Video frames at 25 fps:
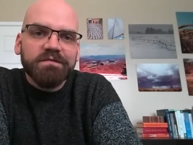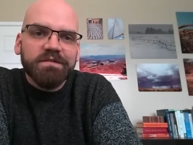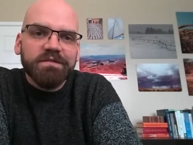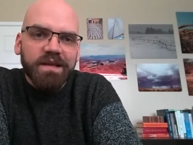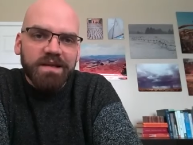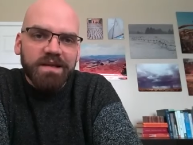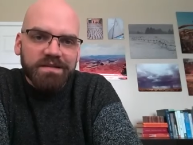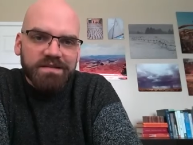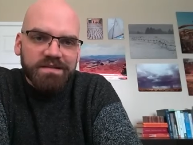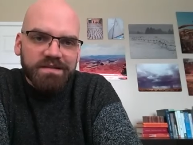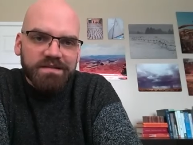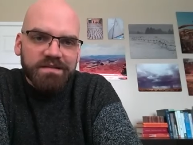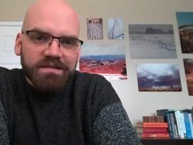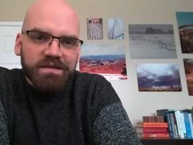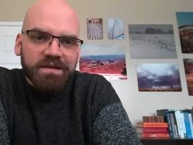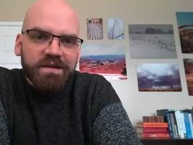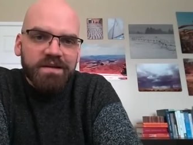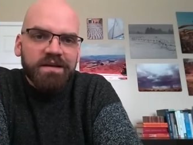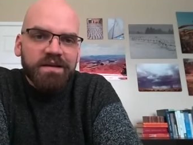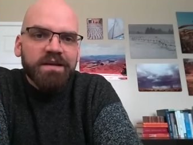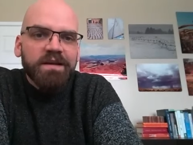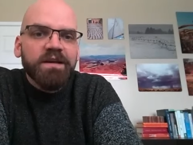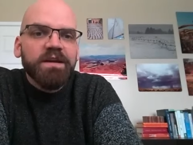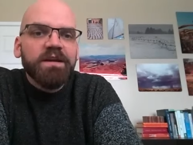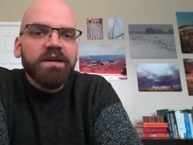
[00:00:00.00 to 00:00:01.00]
yes
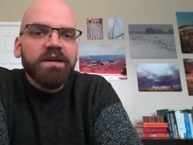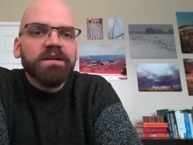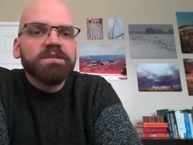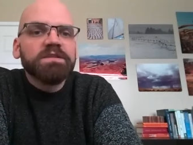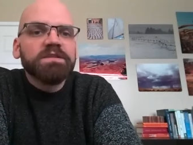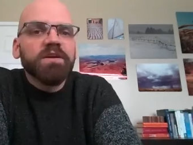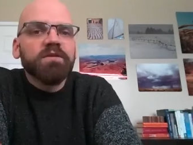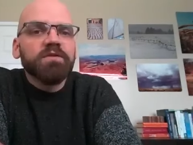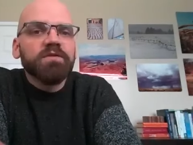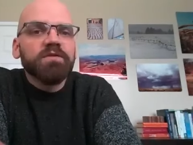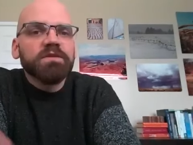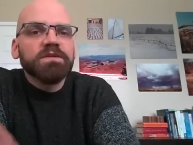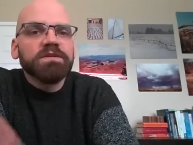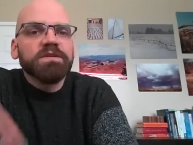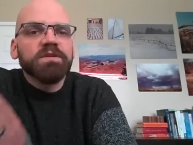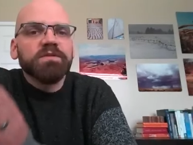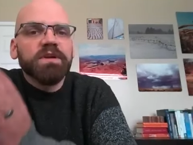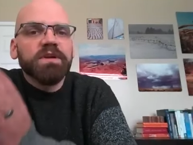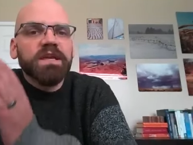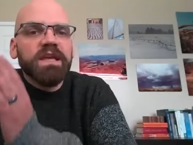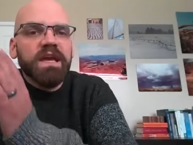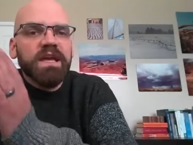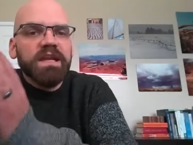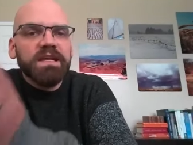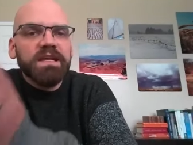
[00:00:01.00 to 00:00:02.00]
so so
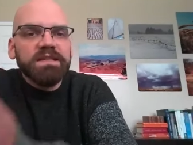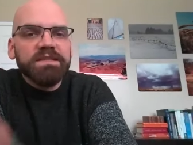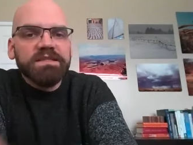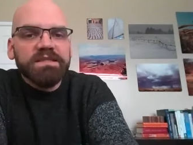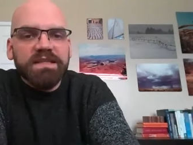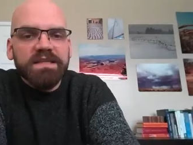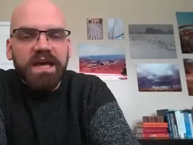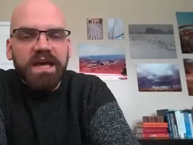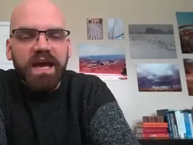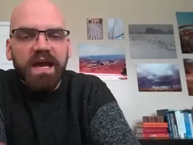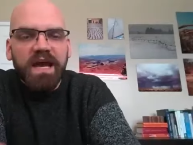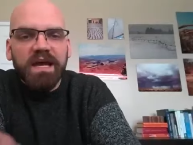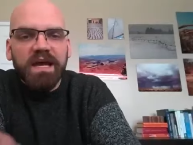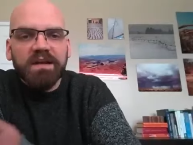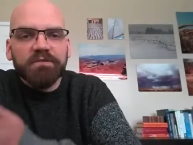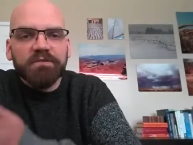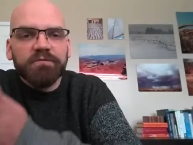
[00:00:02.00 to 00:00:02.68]
again it's that